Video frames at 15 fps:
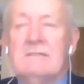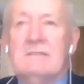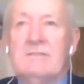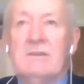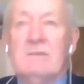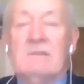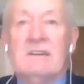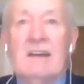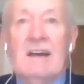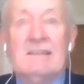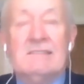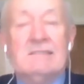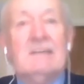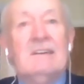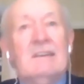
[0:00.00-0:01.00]
Dublin
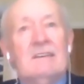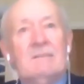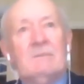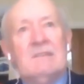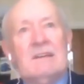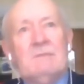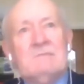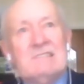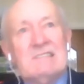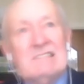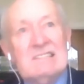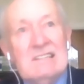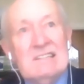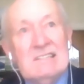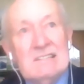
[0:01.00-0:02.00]
Castle. Well, that was the
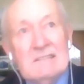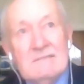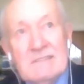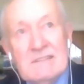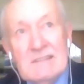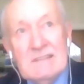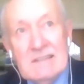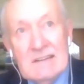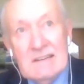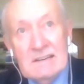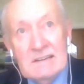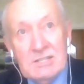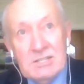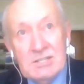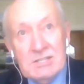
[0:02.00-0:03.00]
seat of the
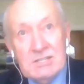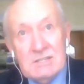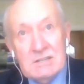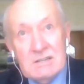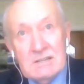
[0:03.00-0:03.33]
English